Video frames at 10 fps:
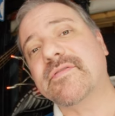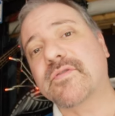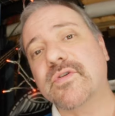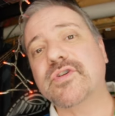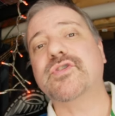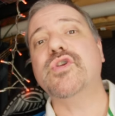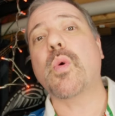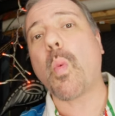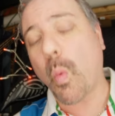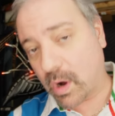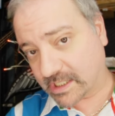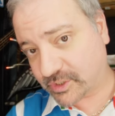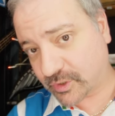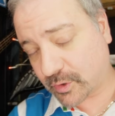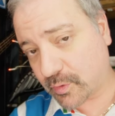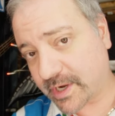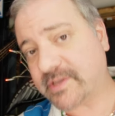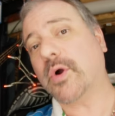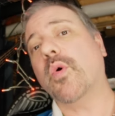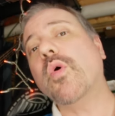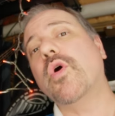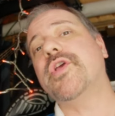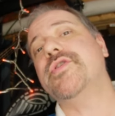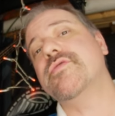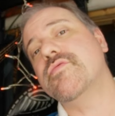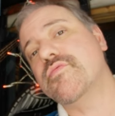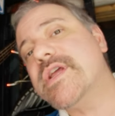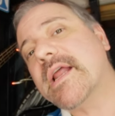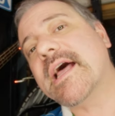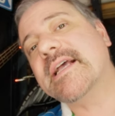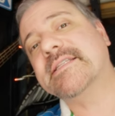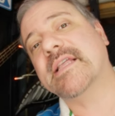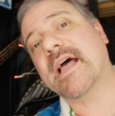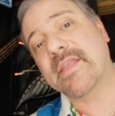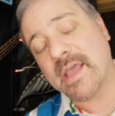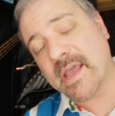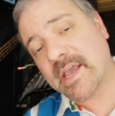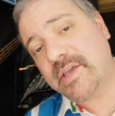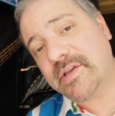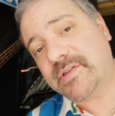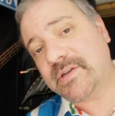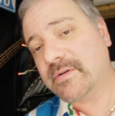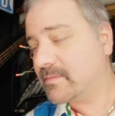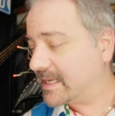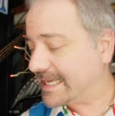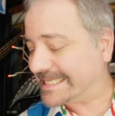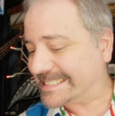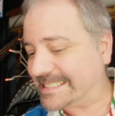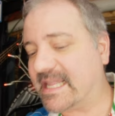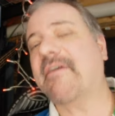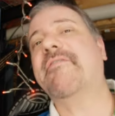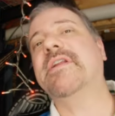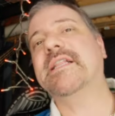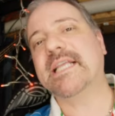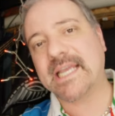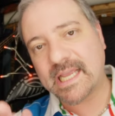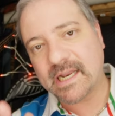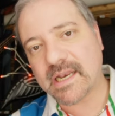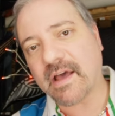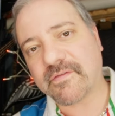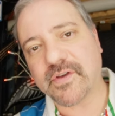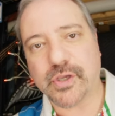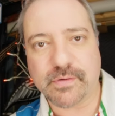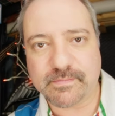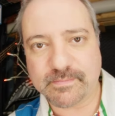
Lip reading: of course, you want to quit or you realize that YouTube is definitely not for you.